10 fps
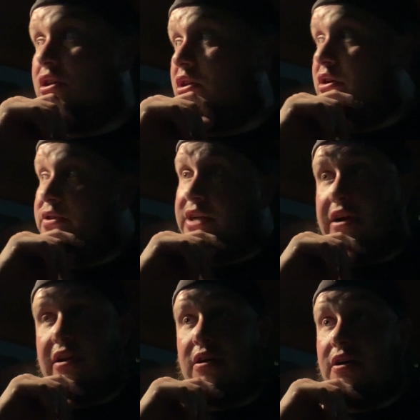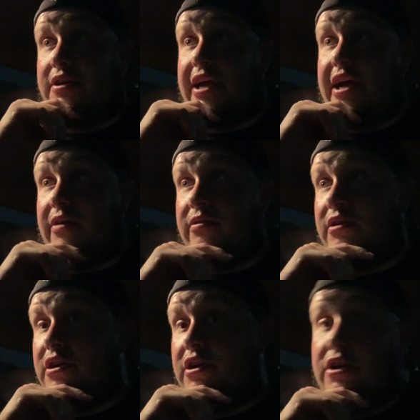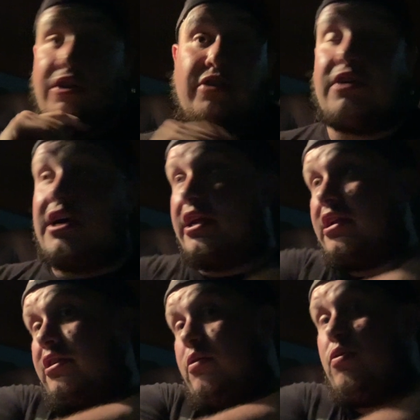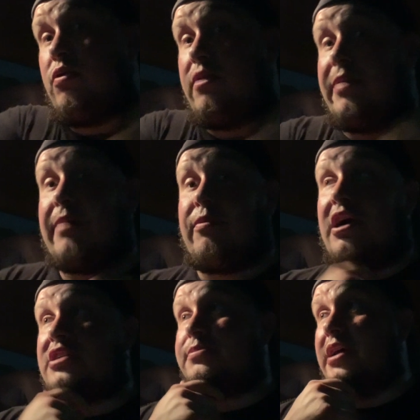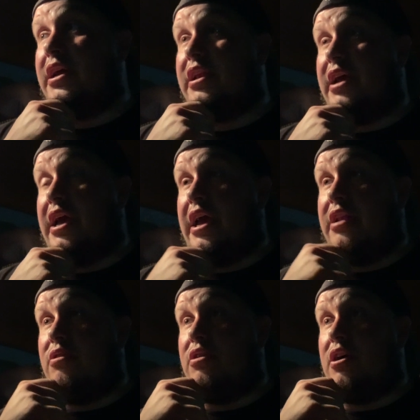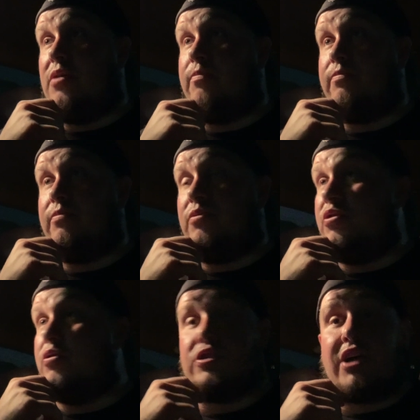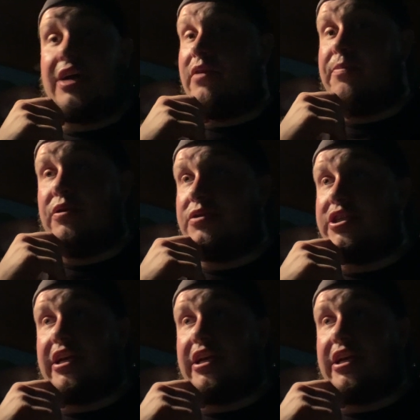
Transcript: You're tearing it all down. You're trying to get a new quarterback prospect. And, you know, you're going to try to rebuild shit